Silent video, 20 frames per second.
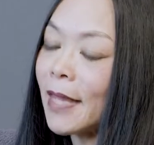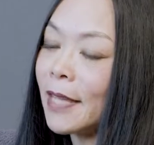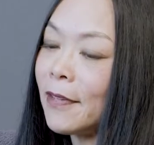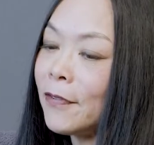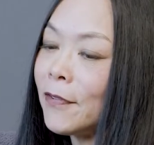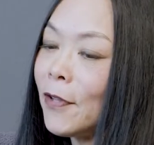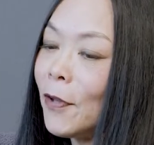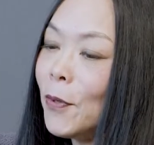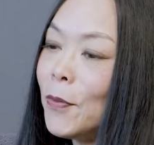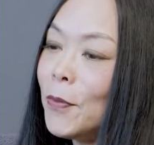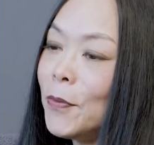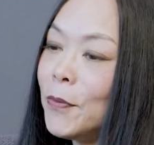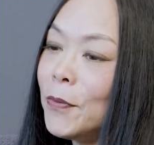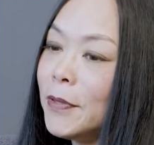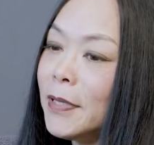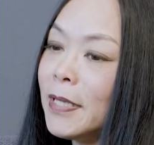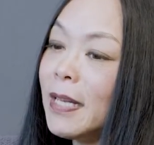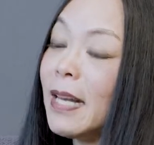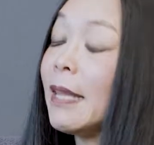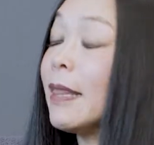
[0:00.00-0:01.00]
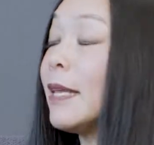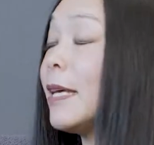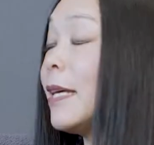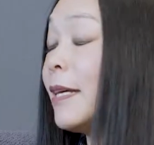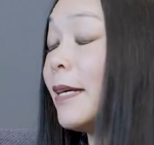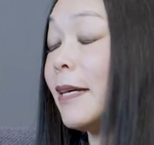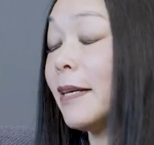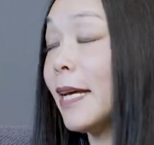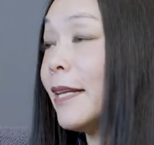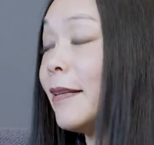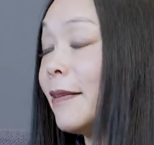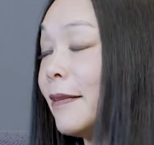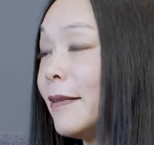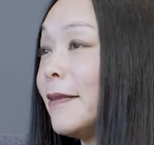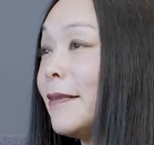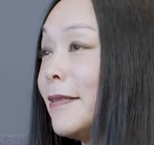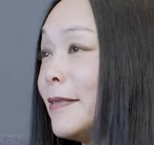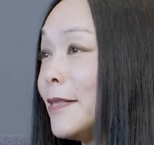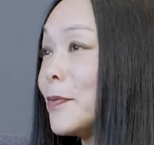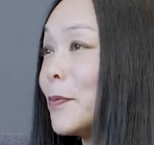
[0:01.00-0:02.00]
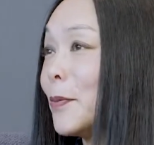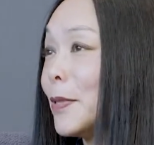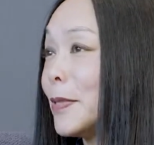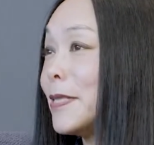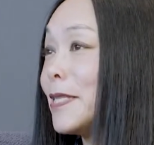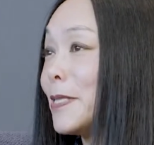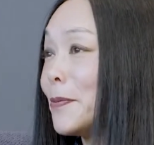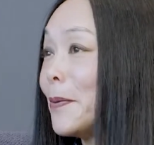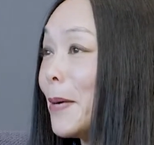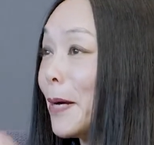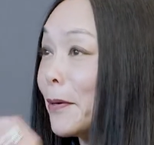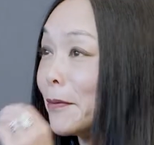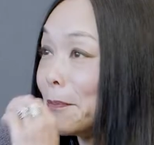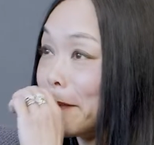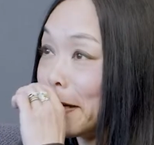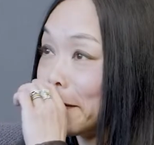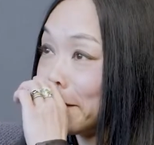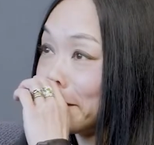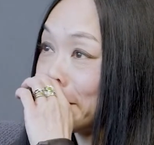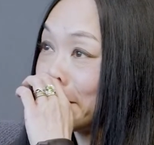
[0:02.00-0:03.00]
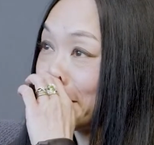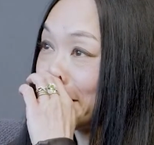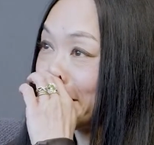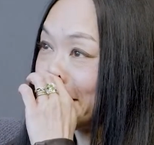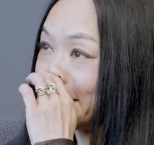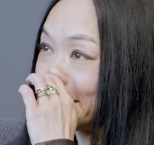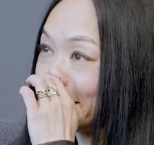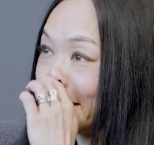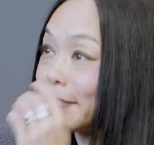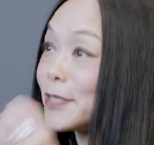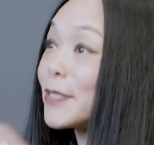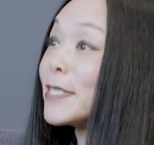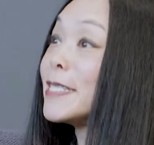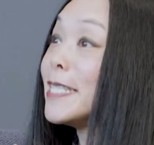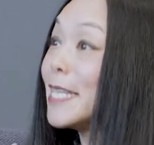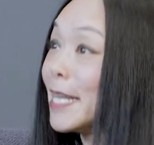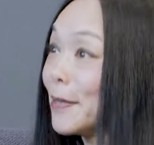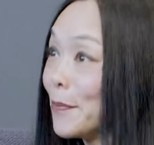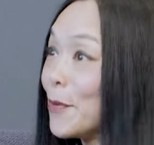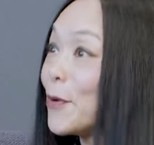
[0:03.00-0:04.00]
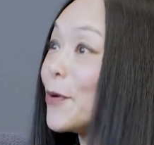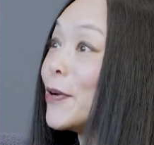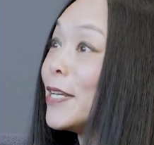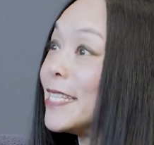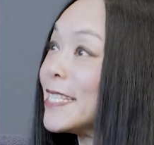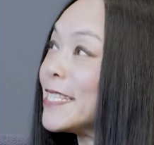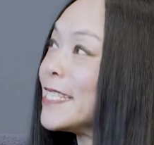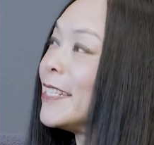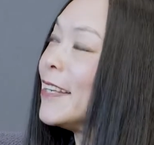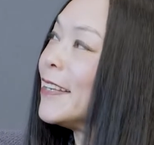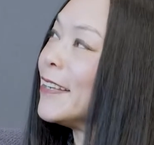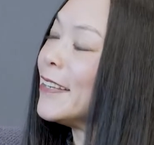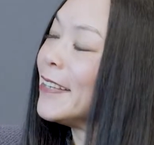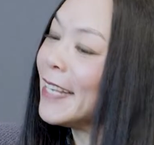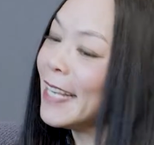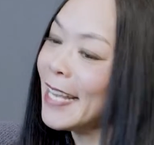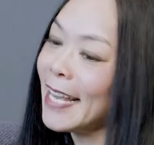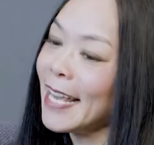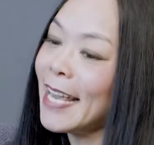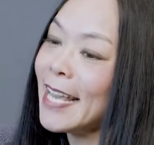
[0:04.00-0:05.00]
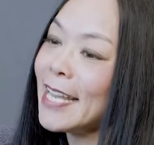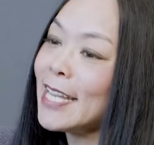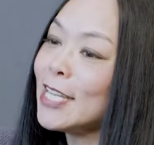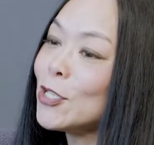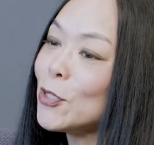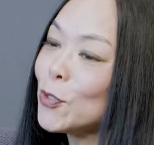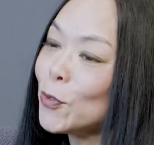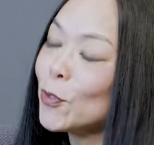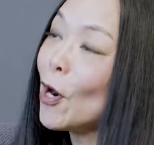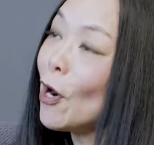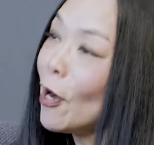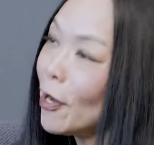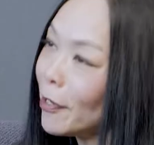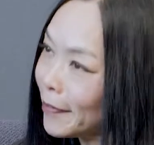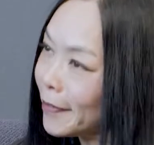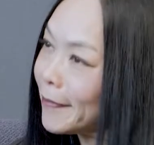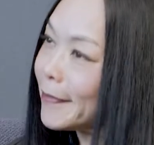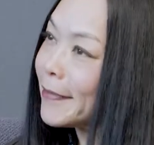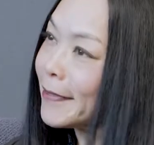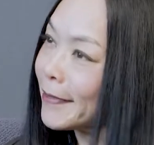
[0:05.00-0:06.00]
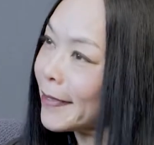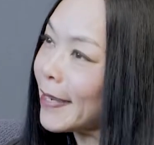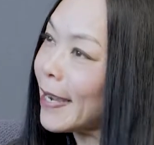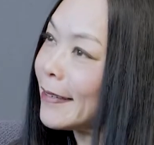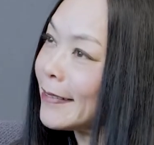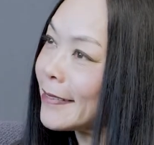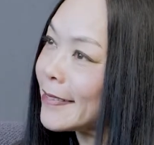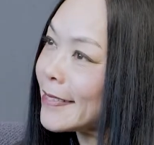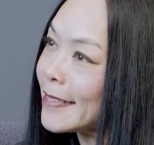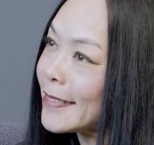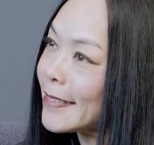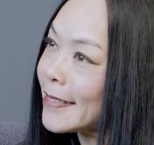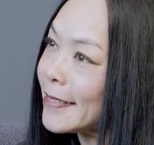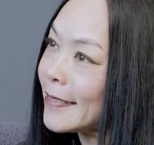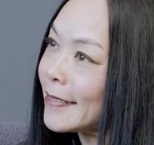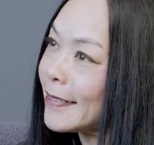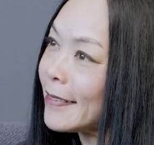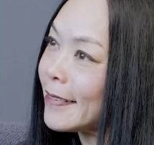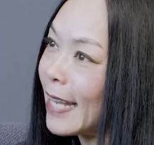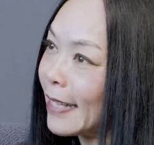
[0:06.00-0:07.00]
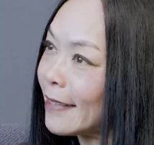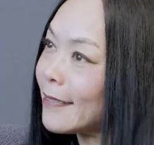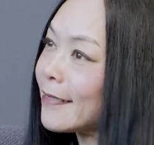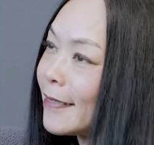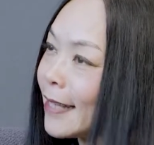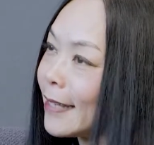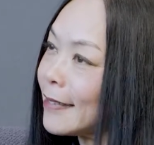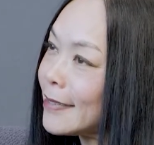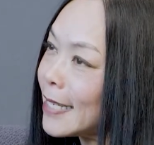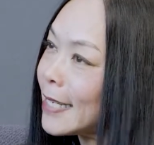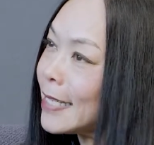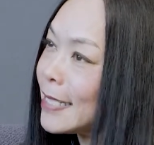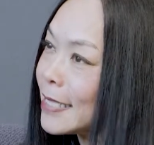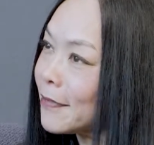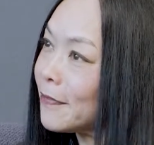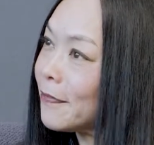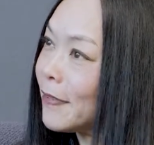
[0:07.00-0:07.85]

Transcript: So I think again, this is what my role is as a CMO is to guard us against that data